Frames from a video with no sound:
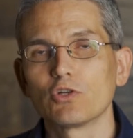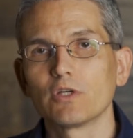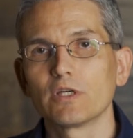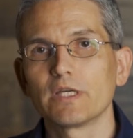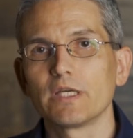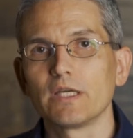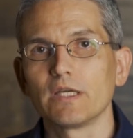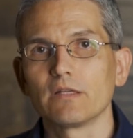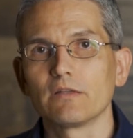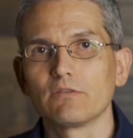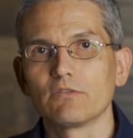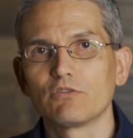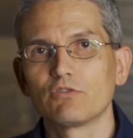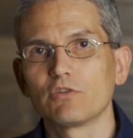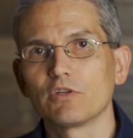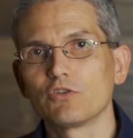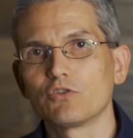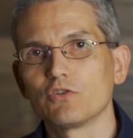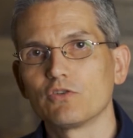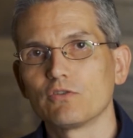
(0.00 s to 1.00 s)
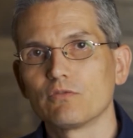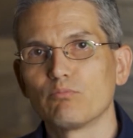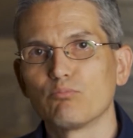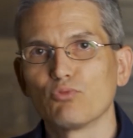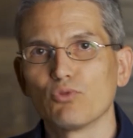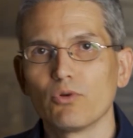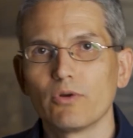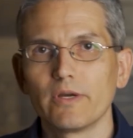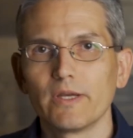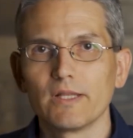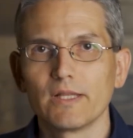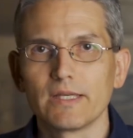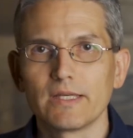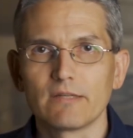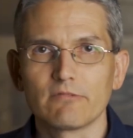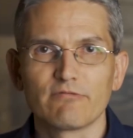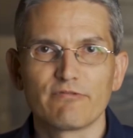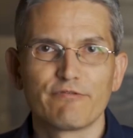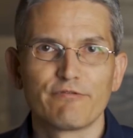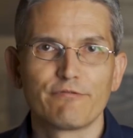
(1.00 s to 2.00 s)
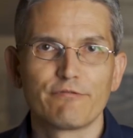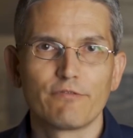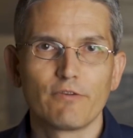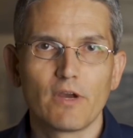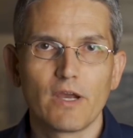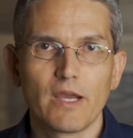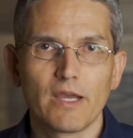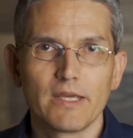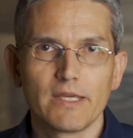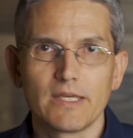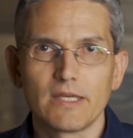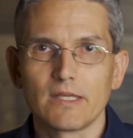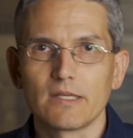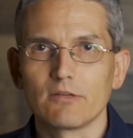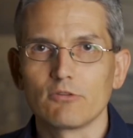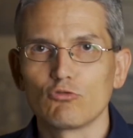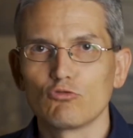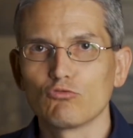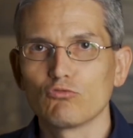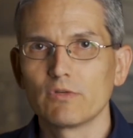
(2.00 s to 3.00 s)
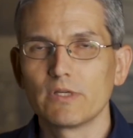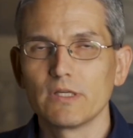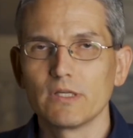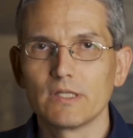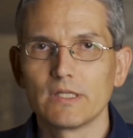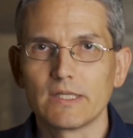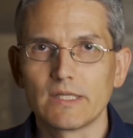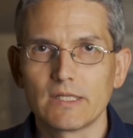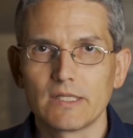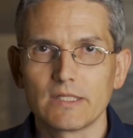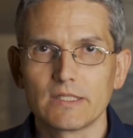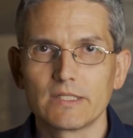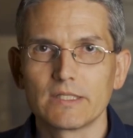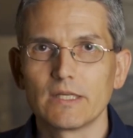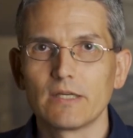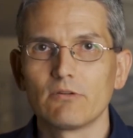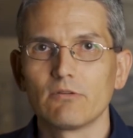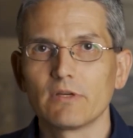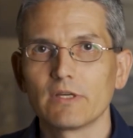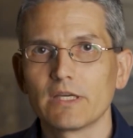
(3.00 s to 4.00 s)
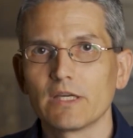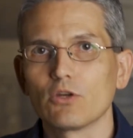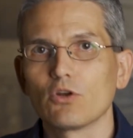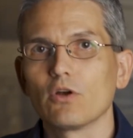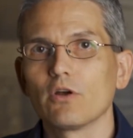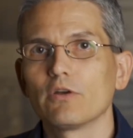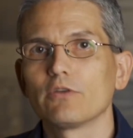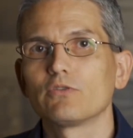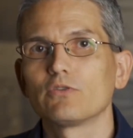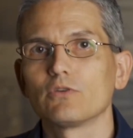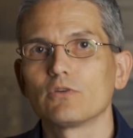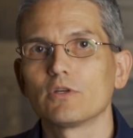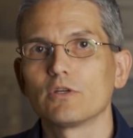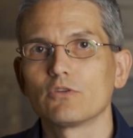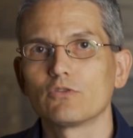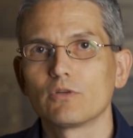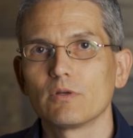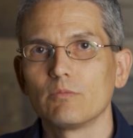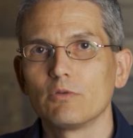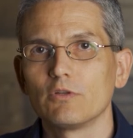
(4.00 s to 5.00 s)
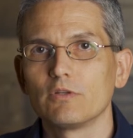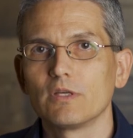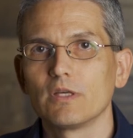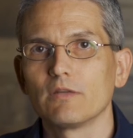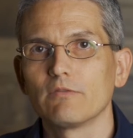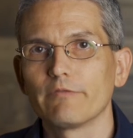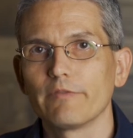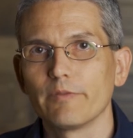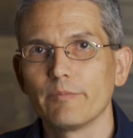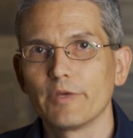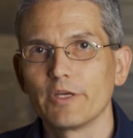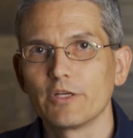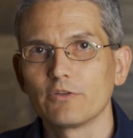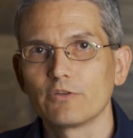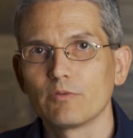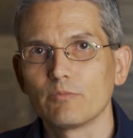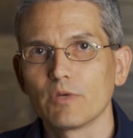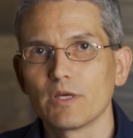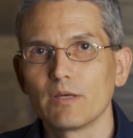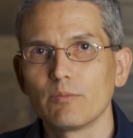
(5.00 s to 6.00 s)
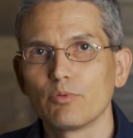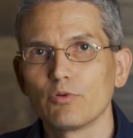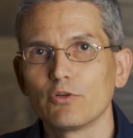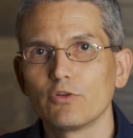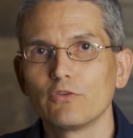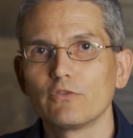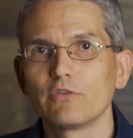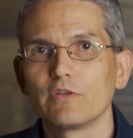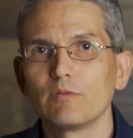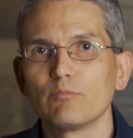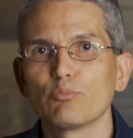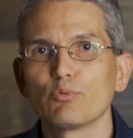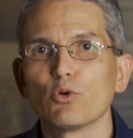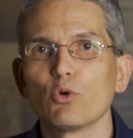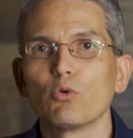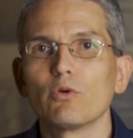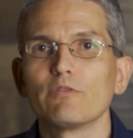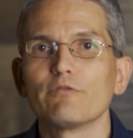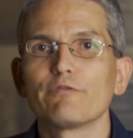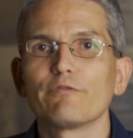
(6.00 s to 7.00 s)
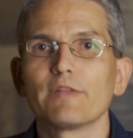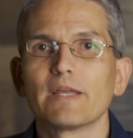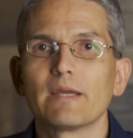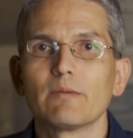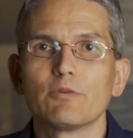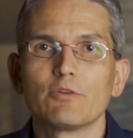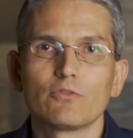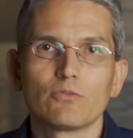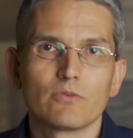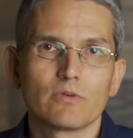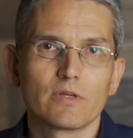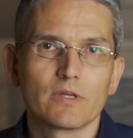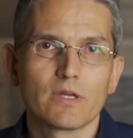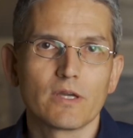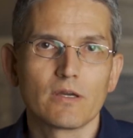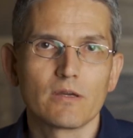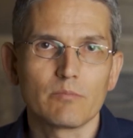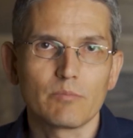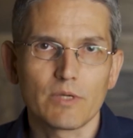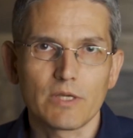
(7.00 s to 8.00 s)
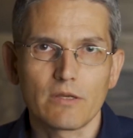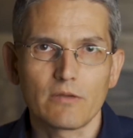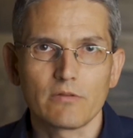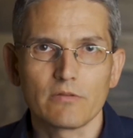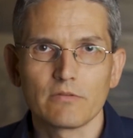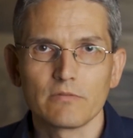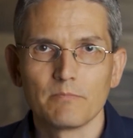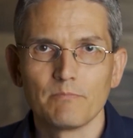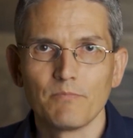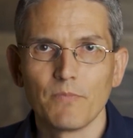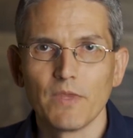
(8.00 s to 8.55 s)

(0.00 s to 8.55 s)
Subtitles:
cooking, such as broiling, frying, grilling, etc., can also contribute to inflammation by producing pro-inflammatory compounds.